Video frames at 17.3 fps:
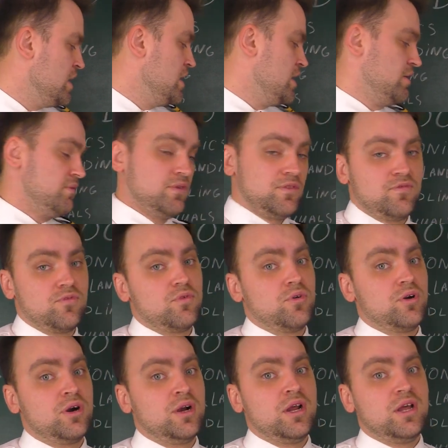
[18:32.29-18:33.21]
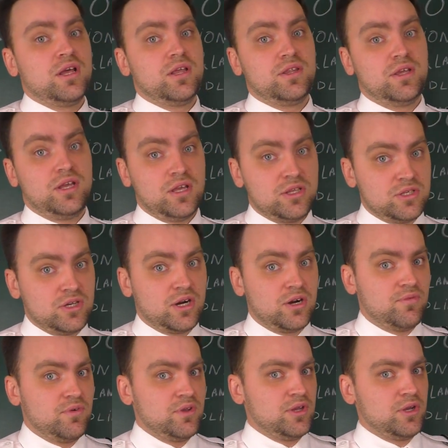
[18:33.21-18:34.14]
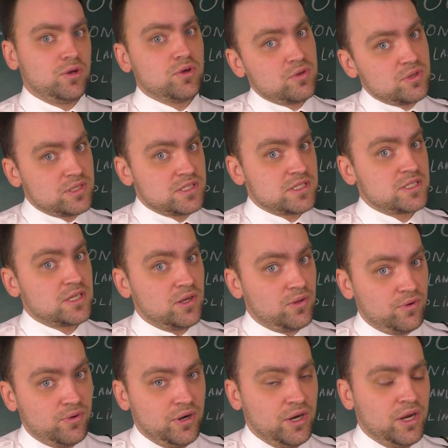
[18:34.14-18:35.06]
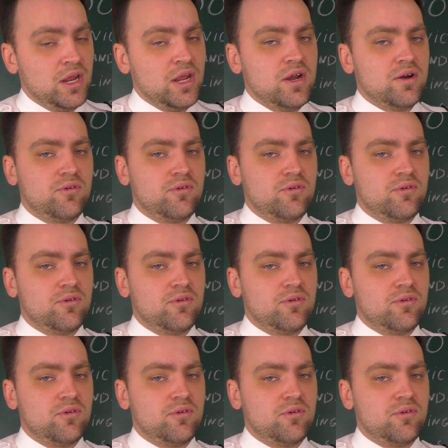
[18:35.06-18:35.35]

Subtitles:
even for the ATR with a good salary.